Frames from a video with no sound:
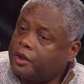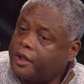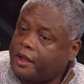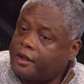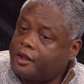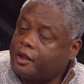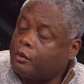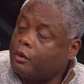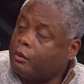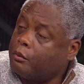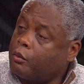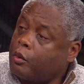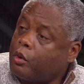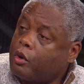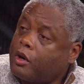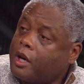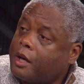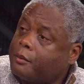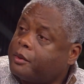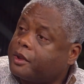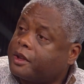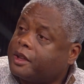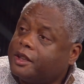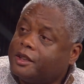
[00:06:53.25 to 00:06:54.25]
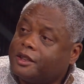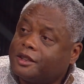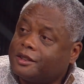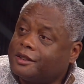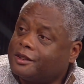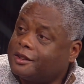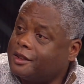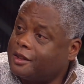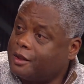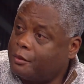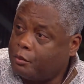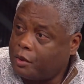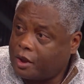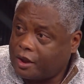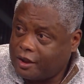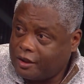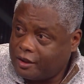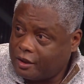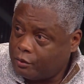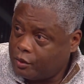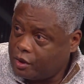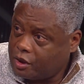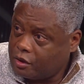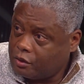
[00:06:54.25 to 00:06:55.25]
that there were more applications than the money
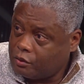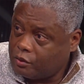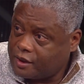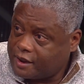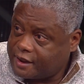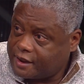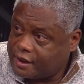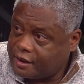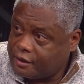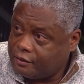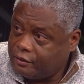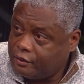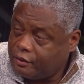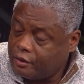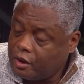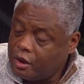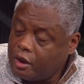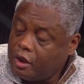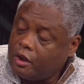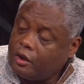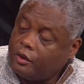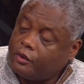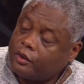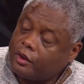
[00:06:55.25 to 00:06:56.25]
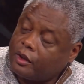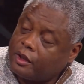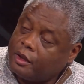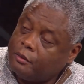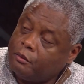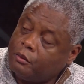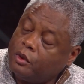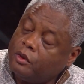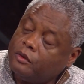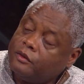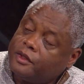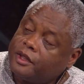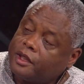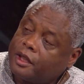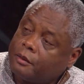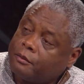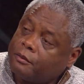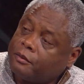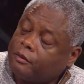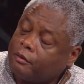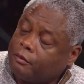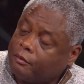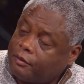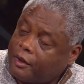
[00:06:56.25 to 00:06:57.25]
that we could receive. So they moved it up
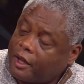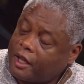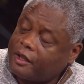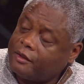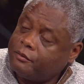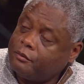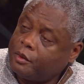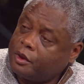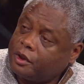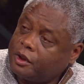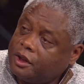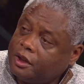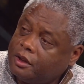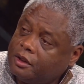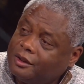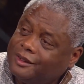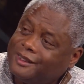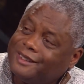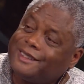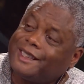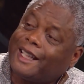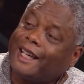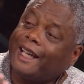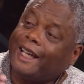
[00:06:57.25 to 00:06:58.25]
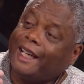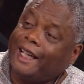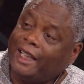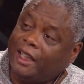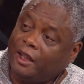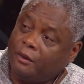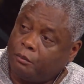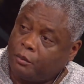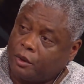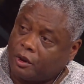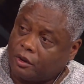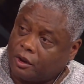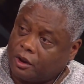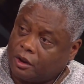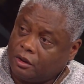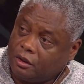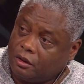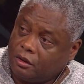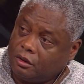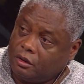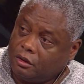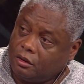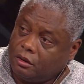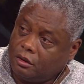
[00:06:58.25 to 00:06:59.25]
from $5 million to $8 million
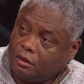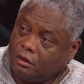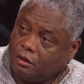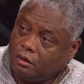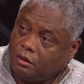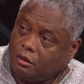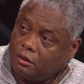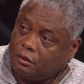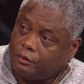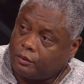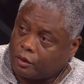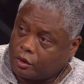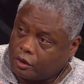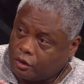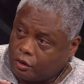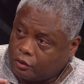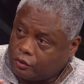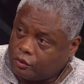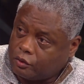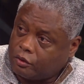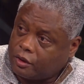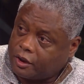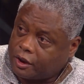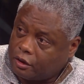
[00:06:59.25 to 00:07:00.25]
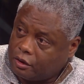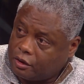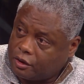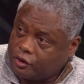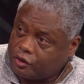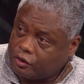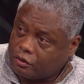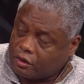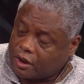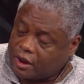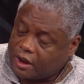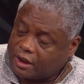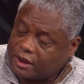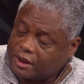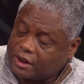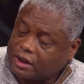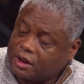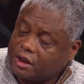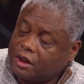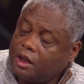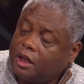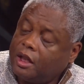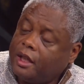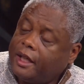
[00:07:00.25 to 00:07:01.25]
for cultural heritage
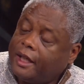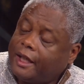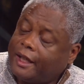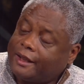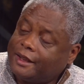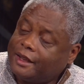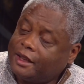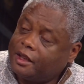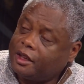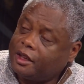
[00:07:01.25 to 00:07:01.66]
grants. And then